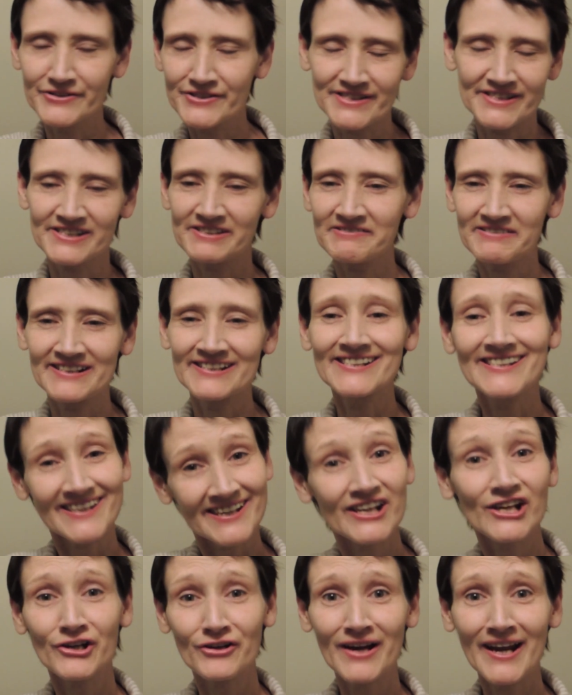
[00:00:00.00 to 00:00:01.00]
You just can
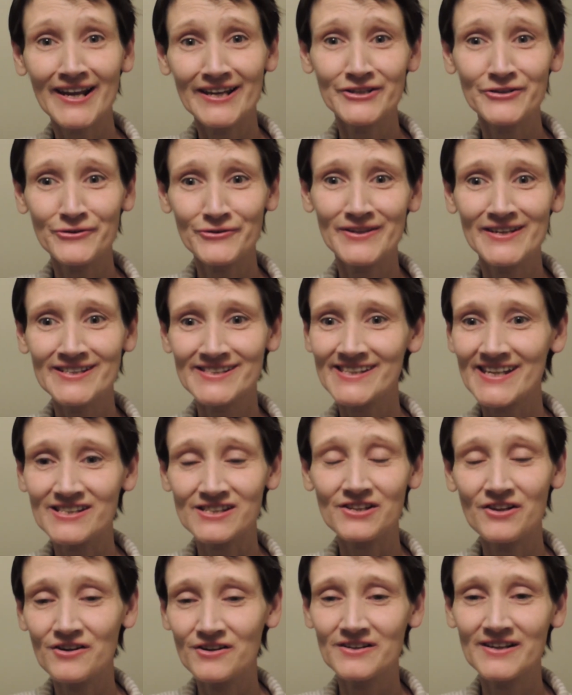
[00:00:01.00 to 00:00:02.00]
sit here and do this
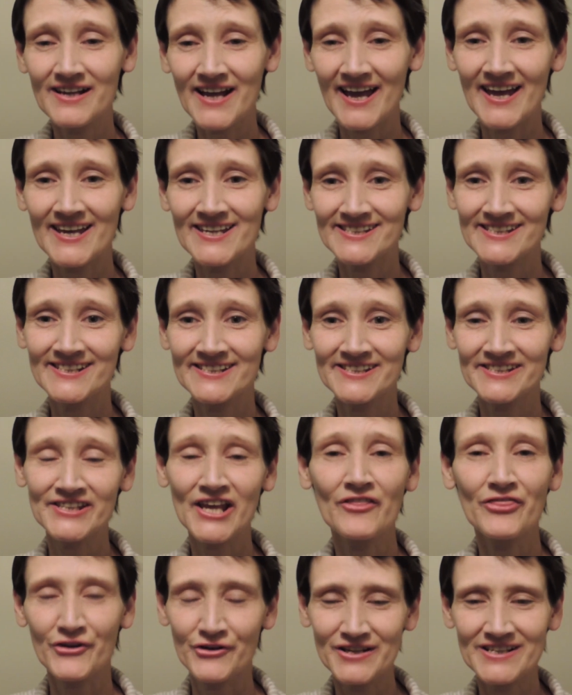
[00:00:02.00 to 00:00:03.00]
as long as
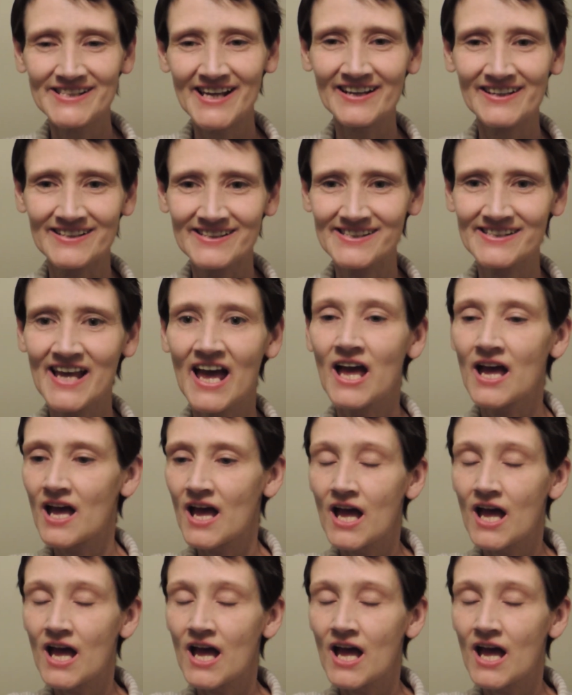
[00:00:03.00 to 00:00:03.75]
it's 30 seconds.